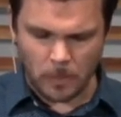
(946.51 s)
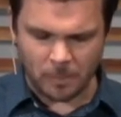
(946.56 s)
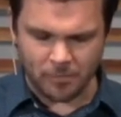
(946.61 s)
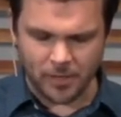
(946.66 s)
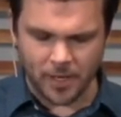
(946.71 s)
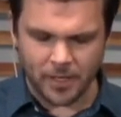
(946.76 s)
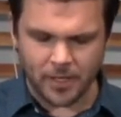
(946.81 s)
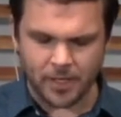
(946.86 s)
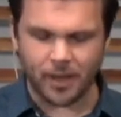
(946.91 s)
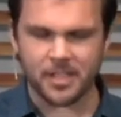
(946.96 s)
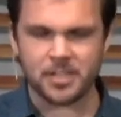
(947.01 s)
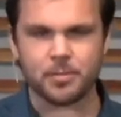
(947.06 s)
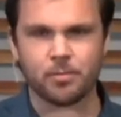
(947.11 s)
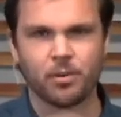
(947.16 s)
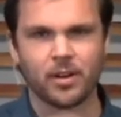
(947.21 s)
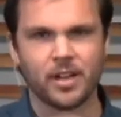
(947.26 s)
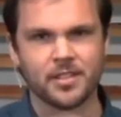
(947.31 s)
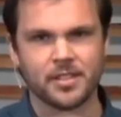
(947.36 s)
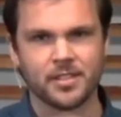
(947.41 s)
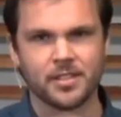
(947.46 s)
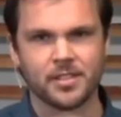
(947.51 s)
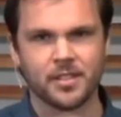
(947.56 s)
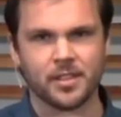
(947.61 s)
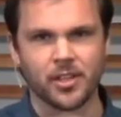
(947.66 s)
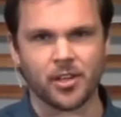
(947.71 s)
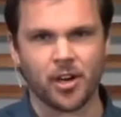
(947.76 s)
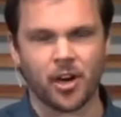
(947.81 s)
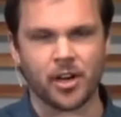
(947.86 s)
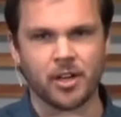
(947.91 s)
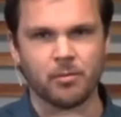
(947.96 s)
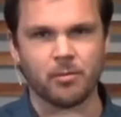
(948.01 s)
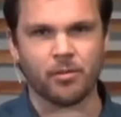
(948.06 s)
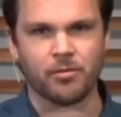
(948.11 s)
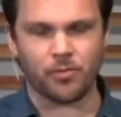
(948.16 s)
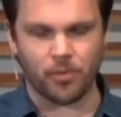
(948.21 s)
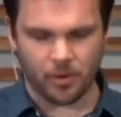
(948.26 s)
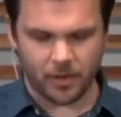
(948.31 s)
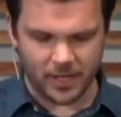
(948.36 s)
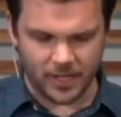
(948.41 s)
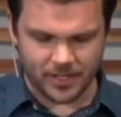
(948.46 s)
God's presence in the garden
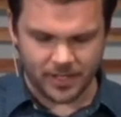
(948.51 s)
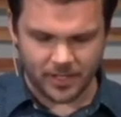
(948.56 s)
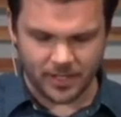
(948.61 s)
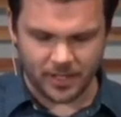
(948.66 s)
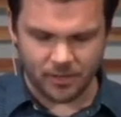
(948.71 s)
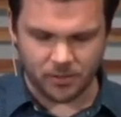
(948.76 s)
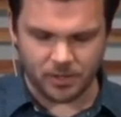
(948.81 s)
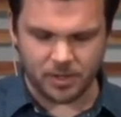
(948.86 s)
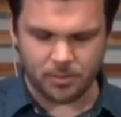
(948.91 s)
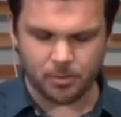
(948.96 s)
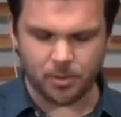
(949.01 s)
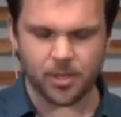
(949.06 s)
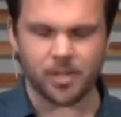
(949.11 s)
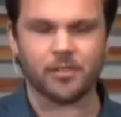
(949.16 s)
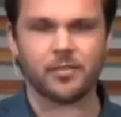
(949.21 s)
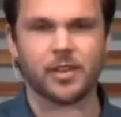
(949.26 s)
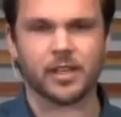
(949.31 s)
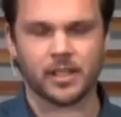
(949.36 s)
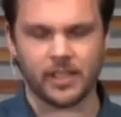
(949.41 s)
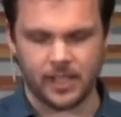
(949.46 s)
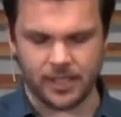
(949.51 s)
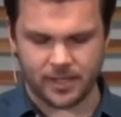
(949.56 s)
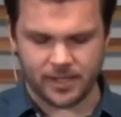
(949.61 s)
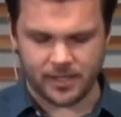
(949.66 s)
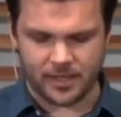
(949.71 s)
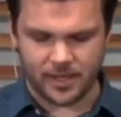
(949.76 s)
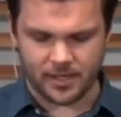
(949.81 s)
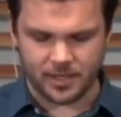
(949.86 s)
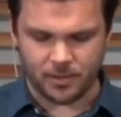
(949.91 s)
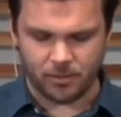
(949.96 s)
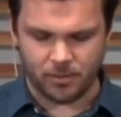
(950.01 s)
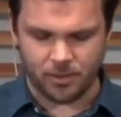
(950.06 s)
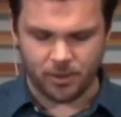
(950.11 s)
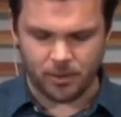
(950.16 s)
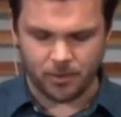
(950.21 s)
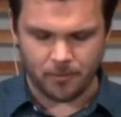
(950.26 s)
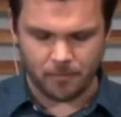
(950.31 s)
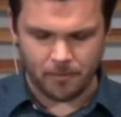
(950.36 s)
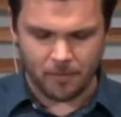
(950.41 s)
before they sinned was perfectly accessible.